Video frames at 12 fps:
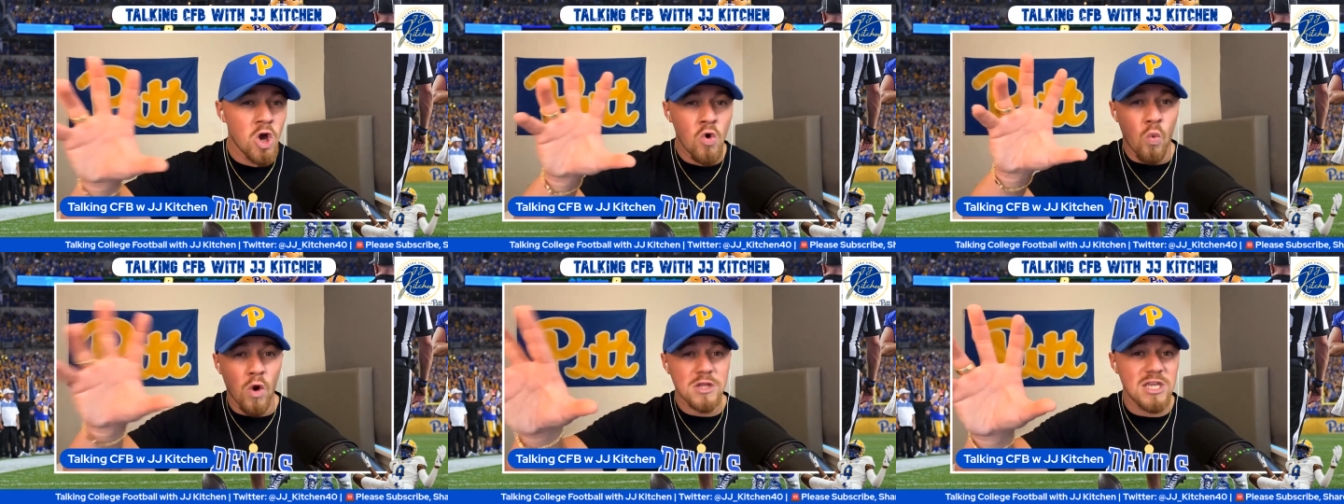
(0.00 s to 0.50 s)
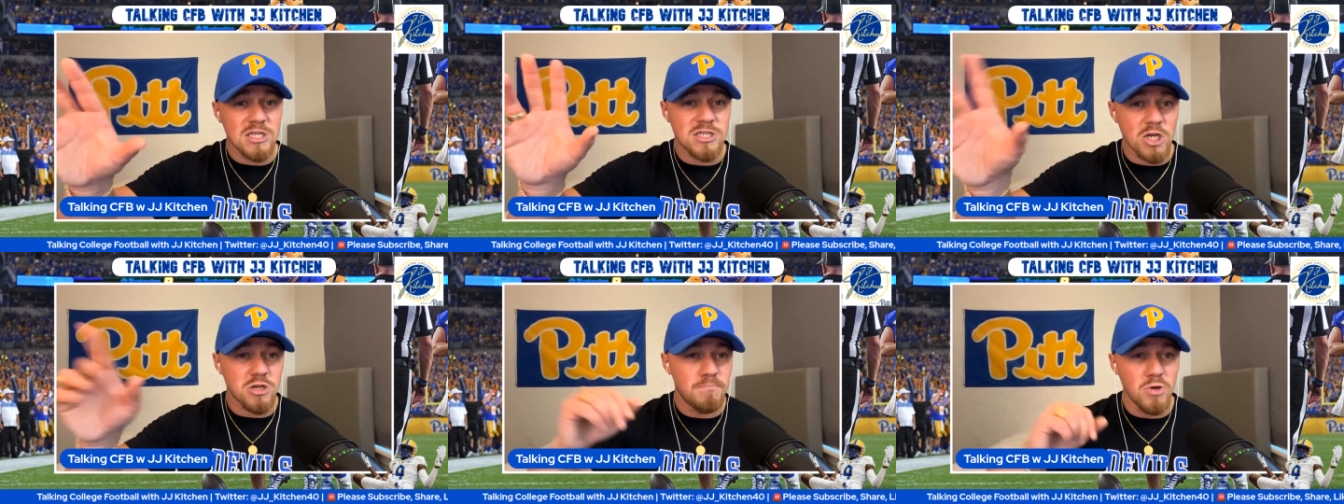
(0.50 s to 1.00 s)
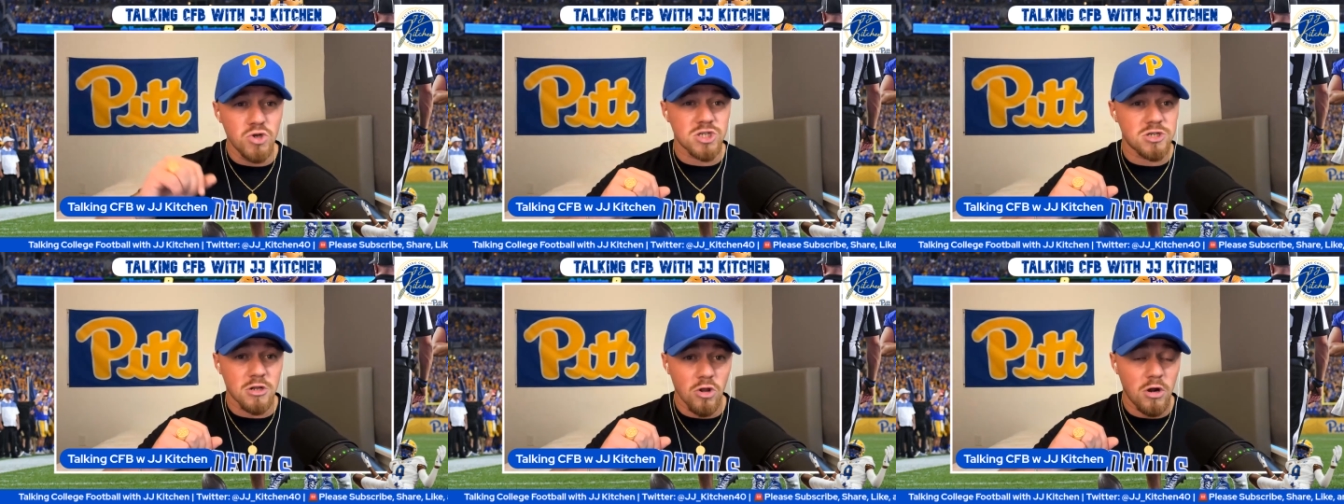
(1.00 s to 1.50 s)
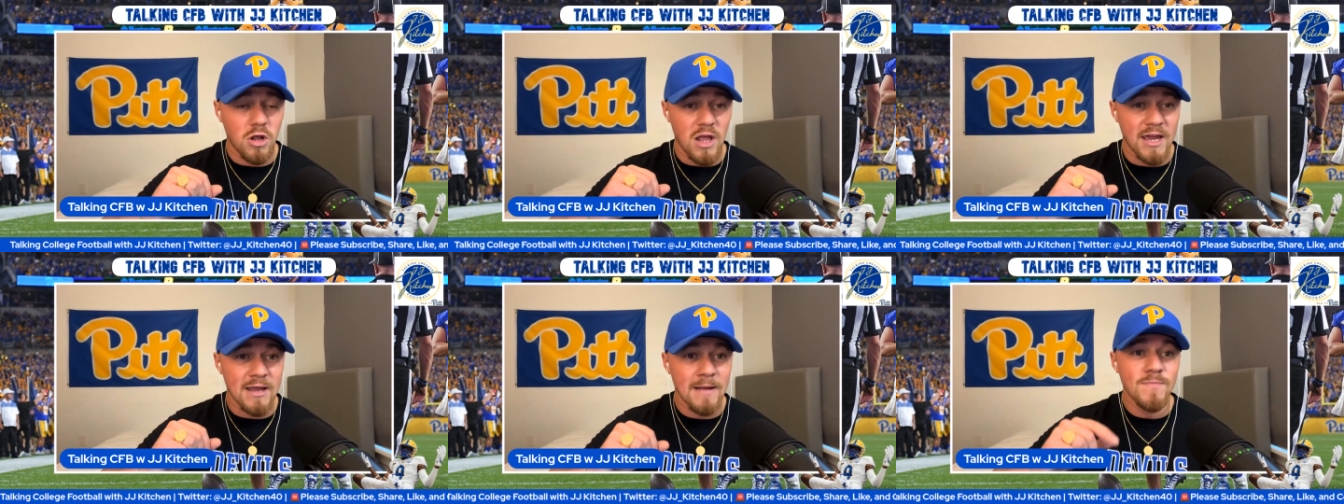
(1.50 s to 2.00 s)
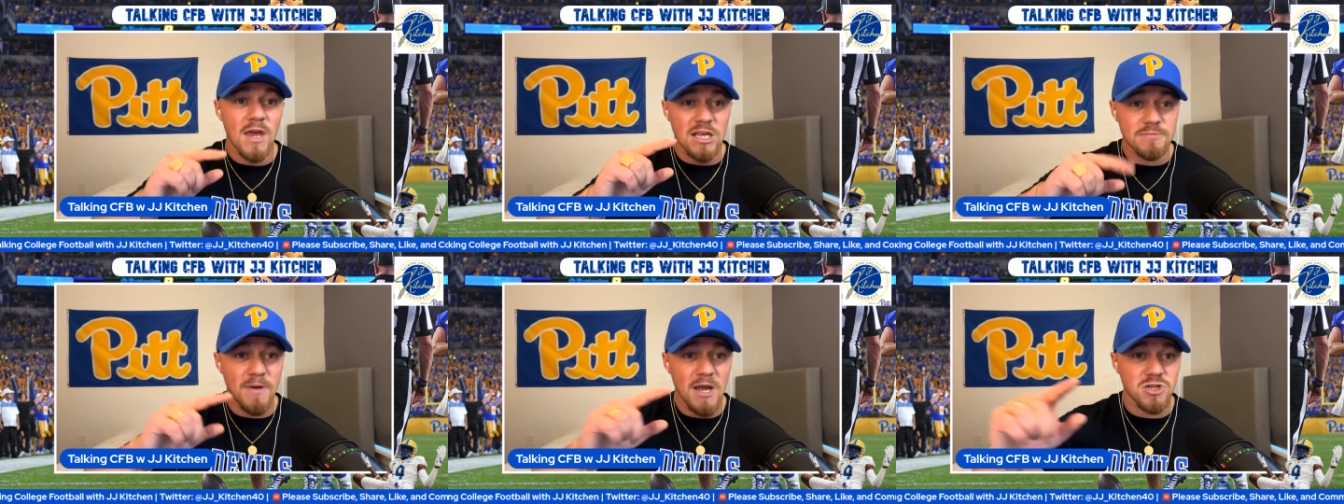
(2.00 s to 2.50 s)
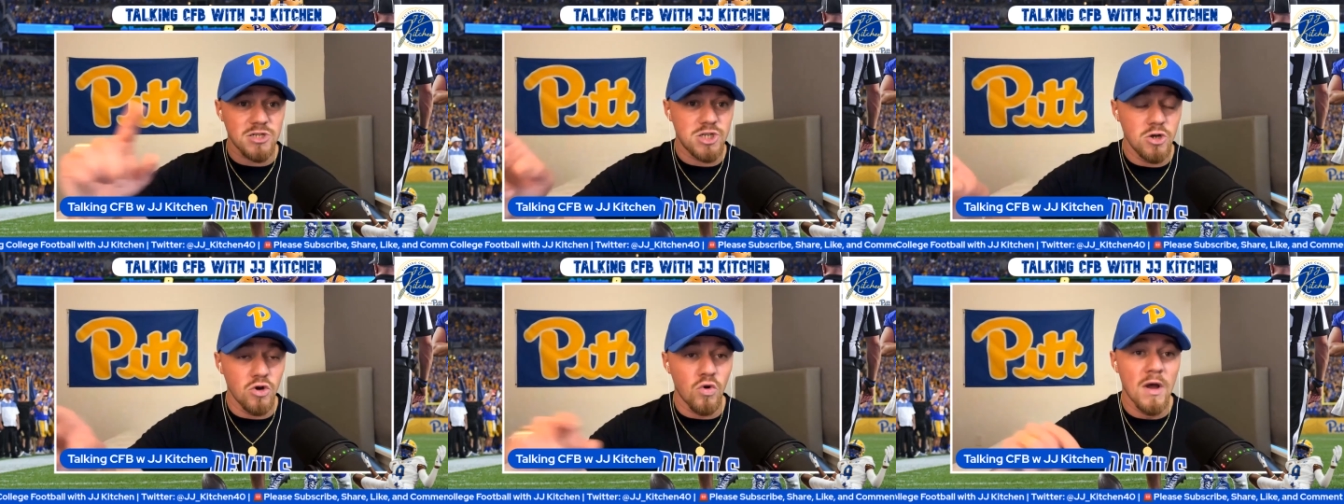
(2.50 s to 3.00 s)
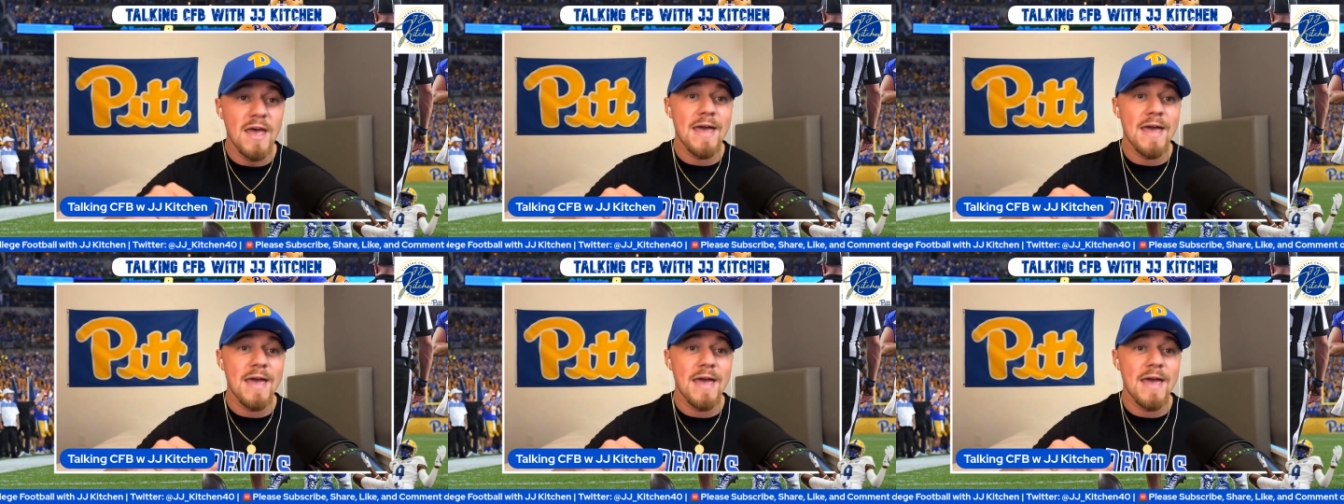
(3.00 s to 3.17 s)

what these distributions could look like, especially too